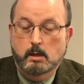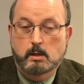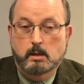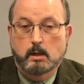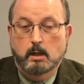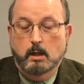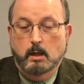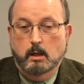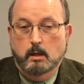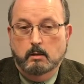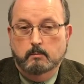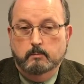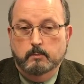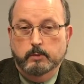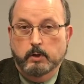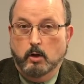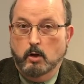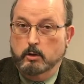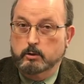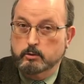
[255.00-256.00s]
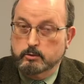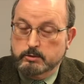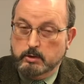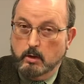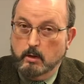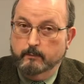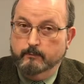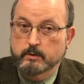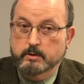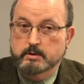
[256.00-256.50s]
The auditor's
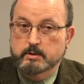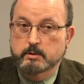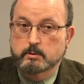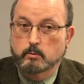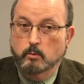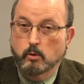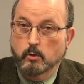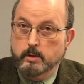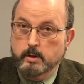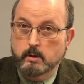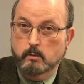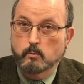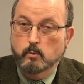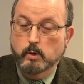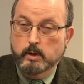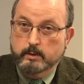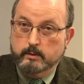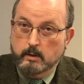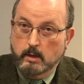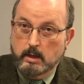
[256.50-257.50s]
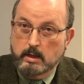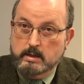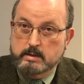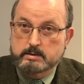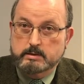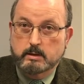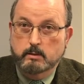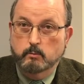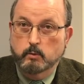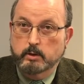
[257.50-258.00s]
office is working with
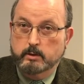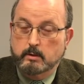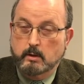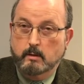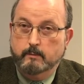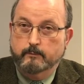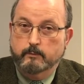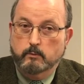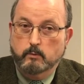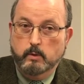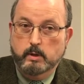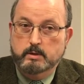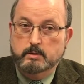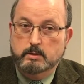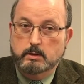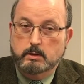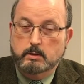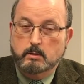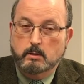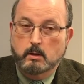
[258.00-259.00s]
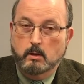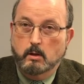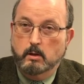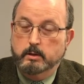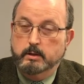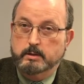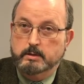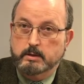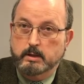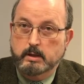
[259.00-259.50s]
us and with our forensic
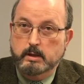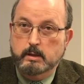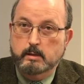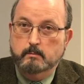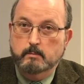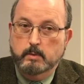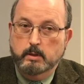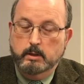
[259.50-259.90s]
audit team.